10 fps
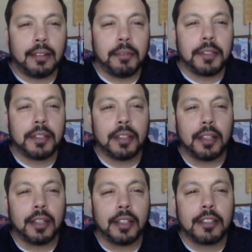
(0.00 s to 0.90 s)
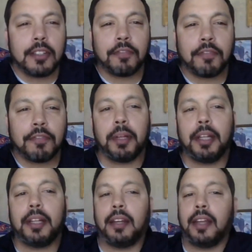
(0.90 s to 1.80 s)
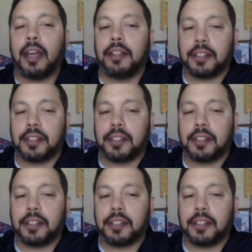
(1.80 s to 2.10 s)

Let me see. It's just Flippity.net.